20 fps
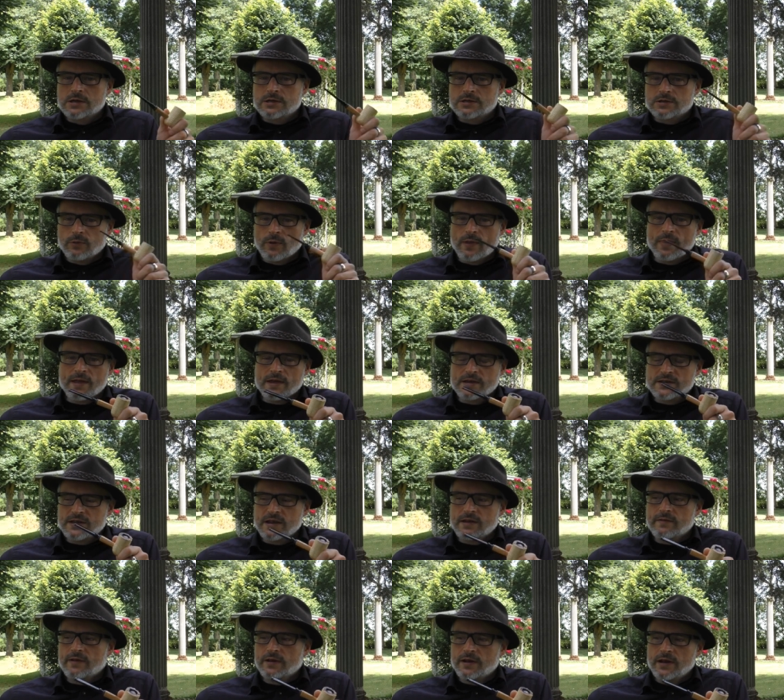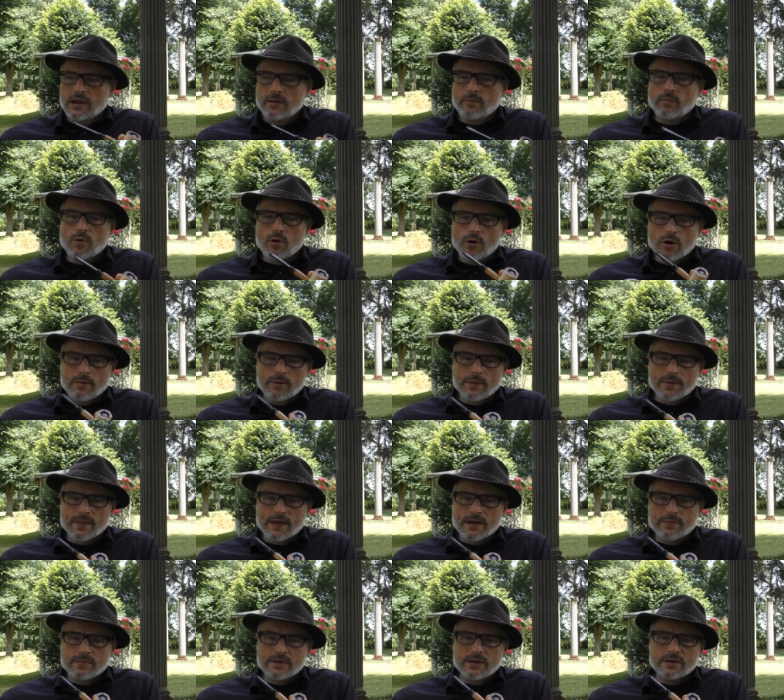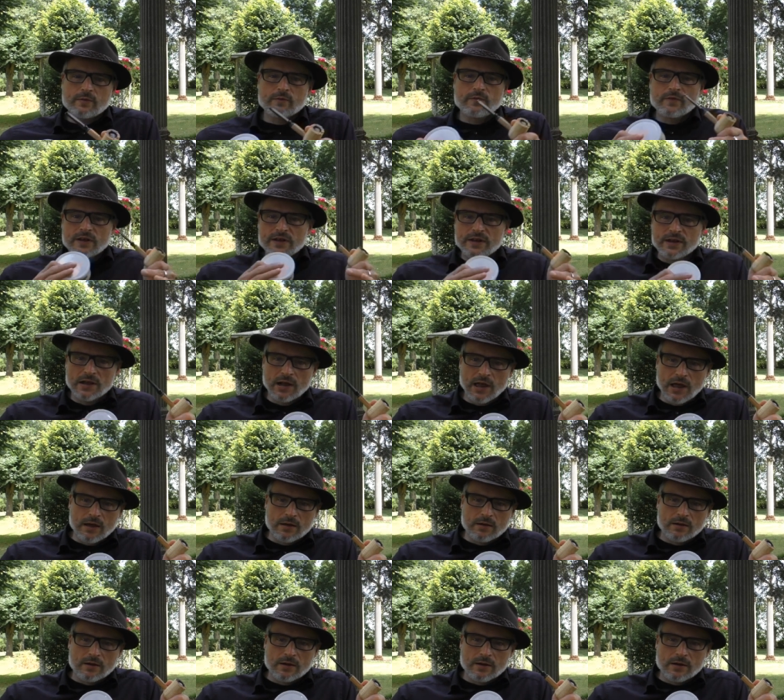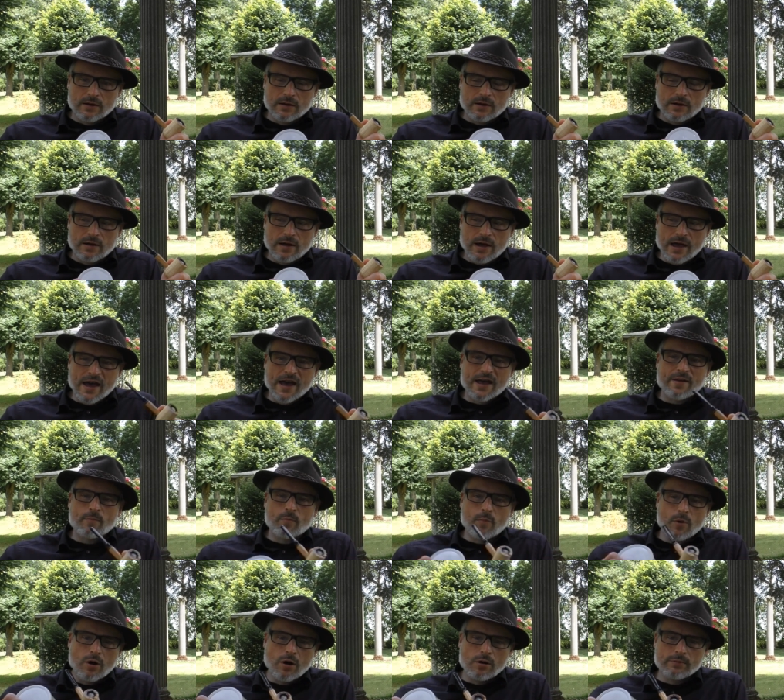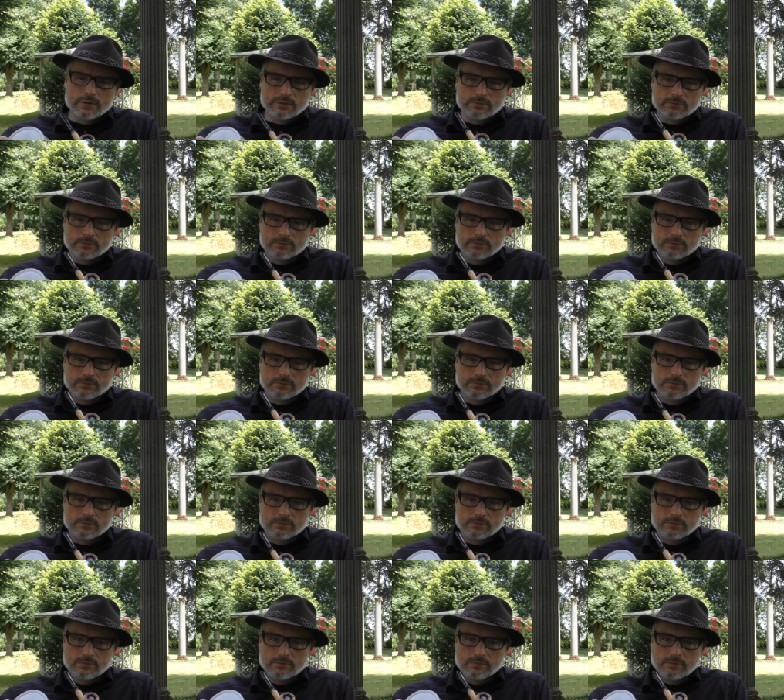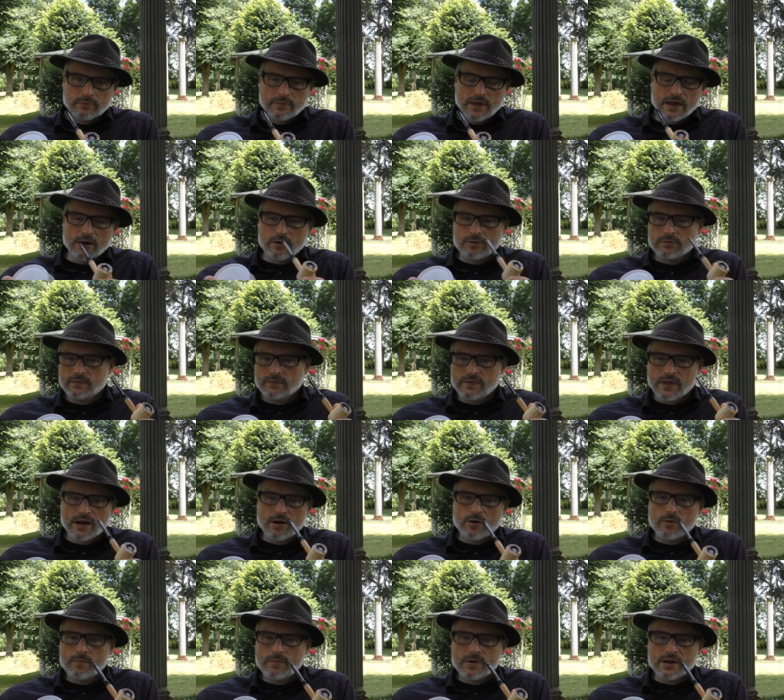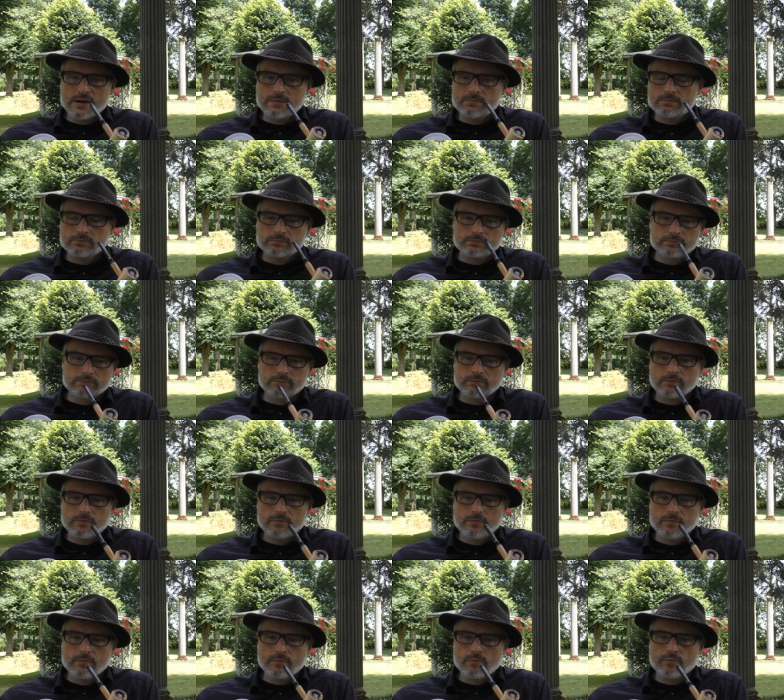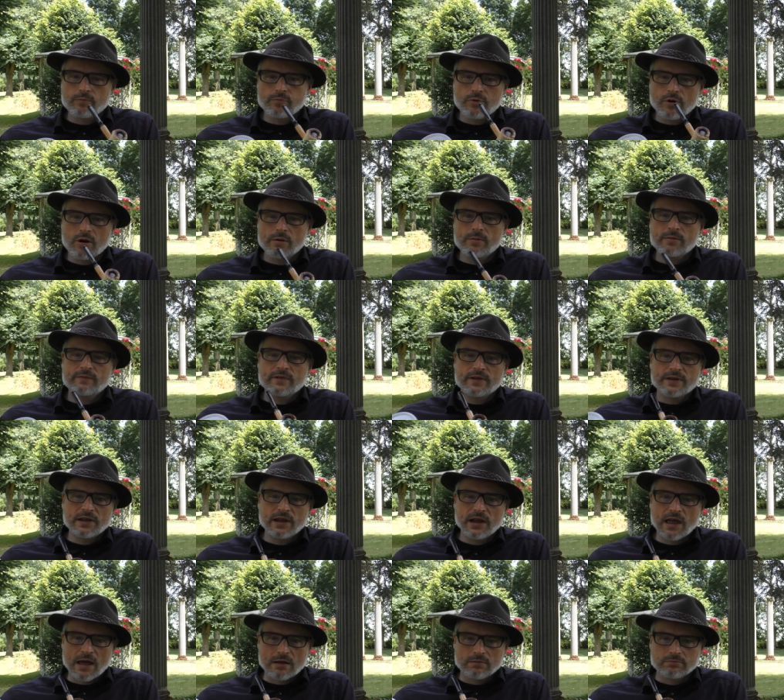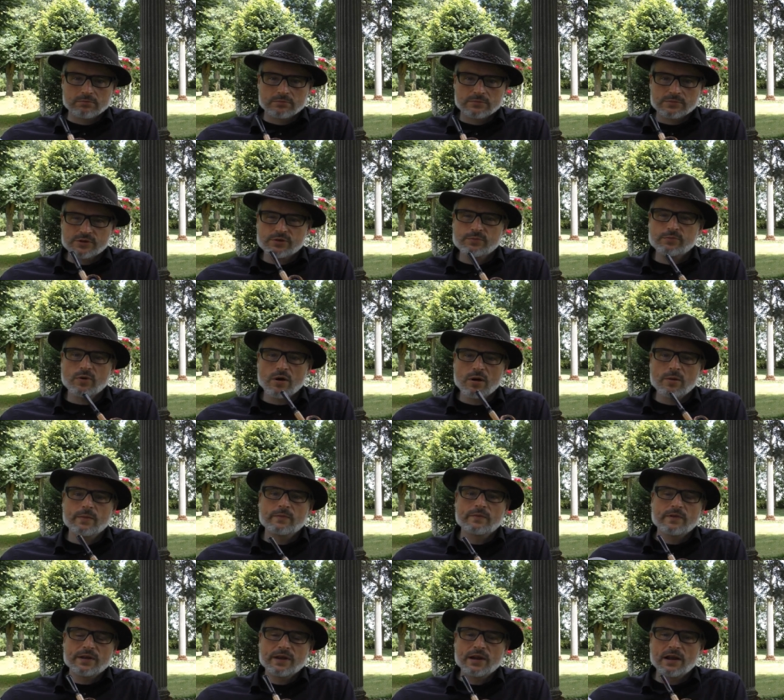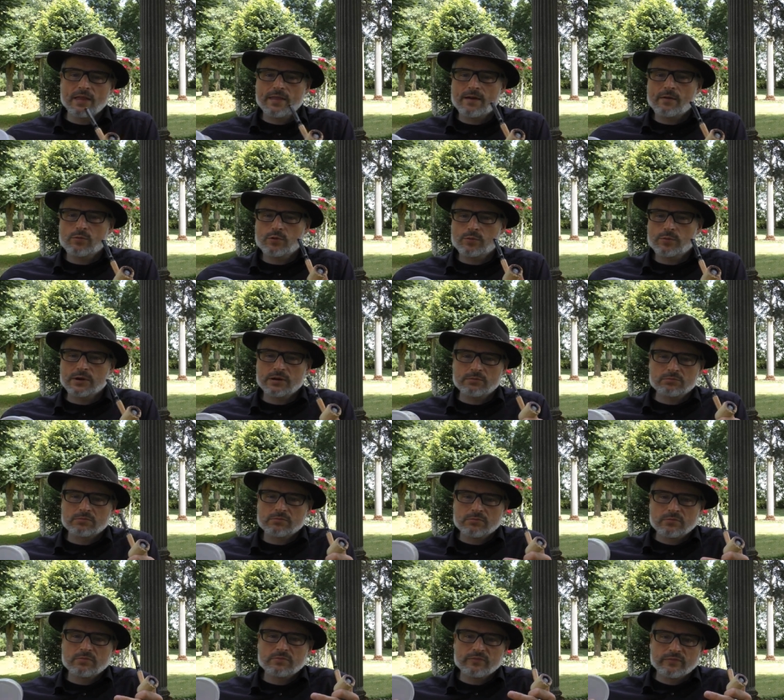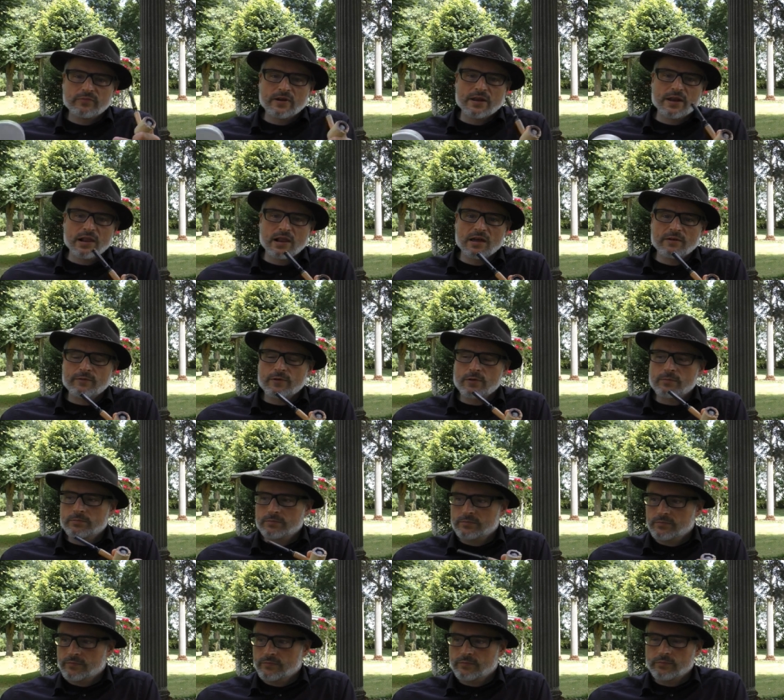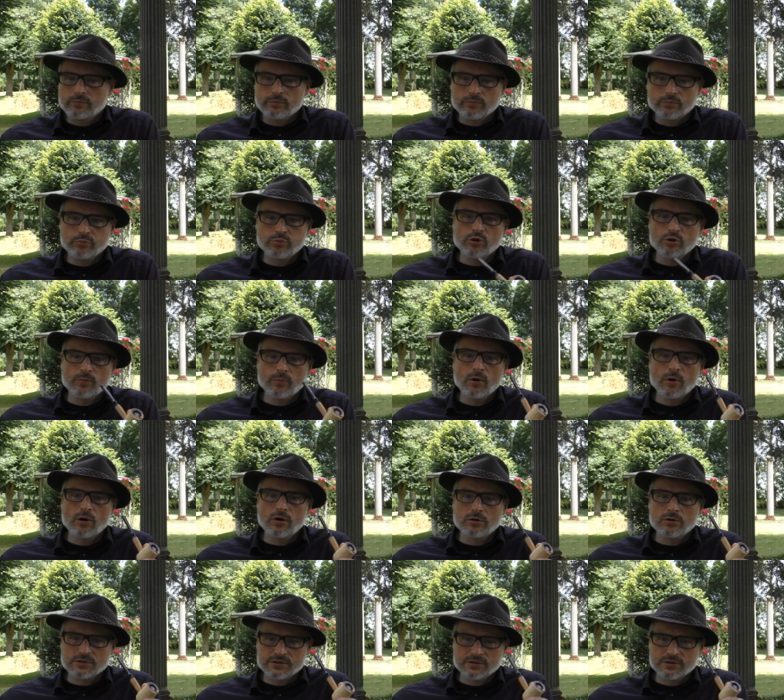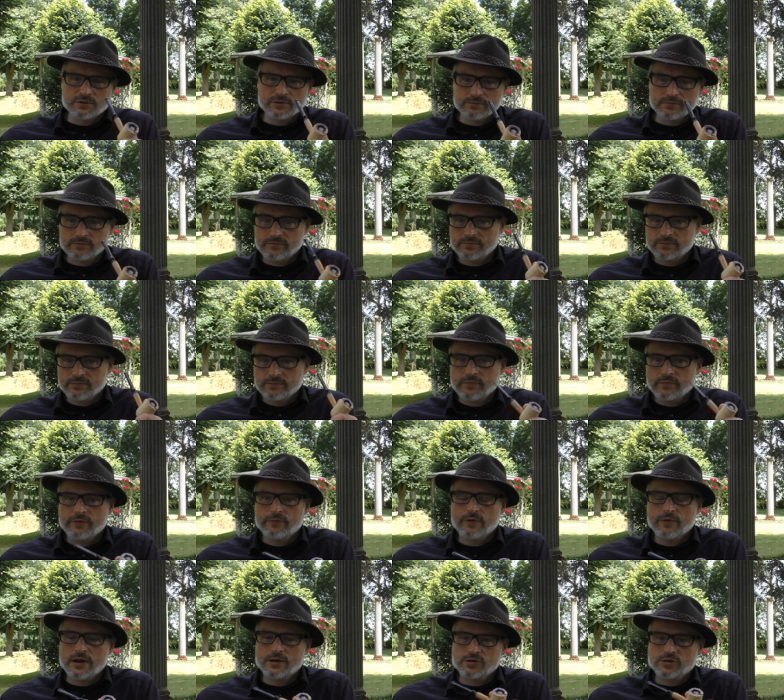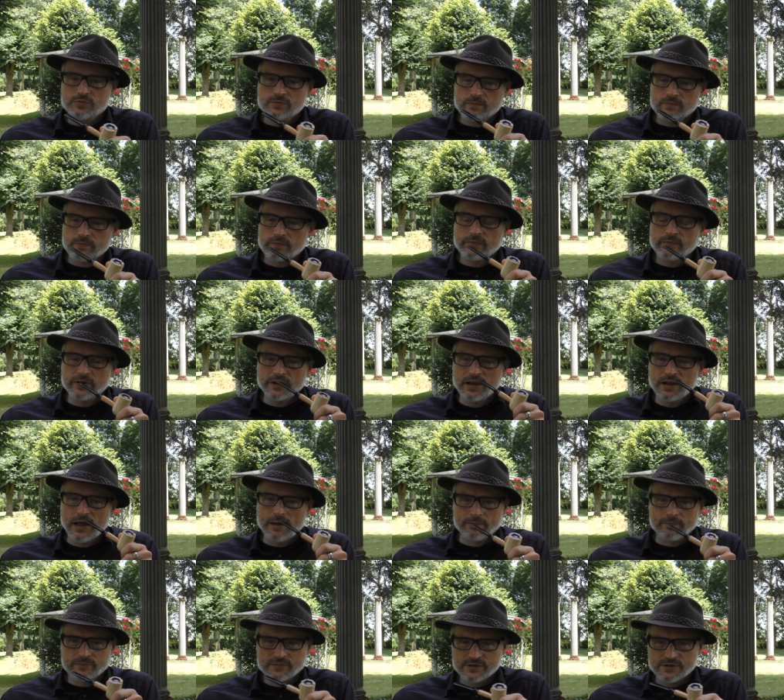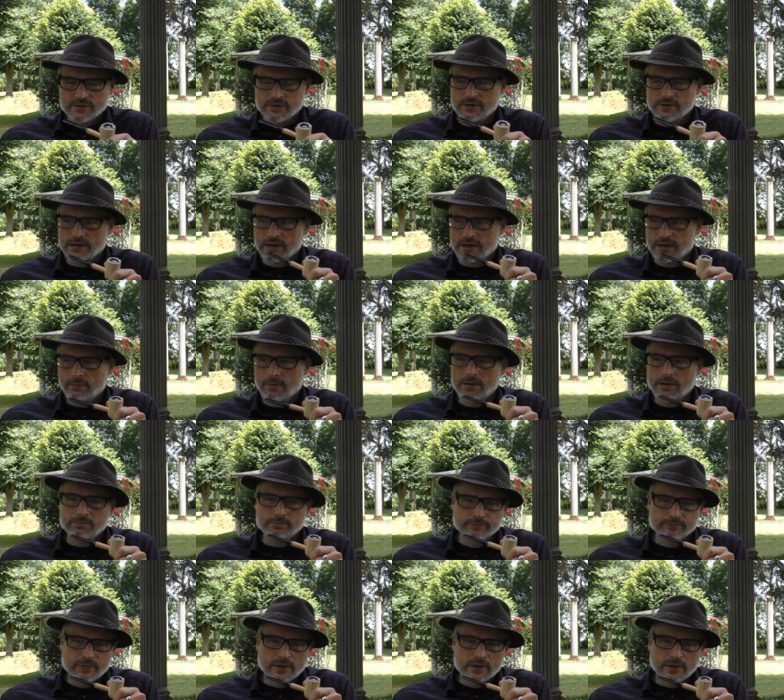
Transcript: So when they say vanilla bourbon, they mean vanilla and bourbon. They don't mean bourbon vanilla. So bourbon vanilla, that would be vanilla from Bourbon, so French vanilla. So but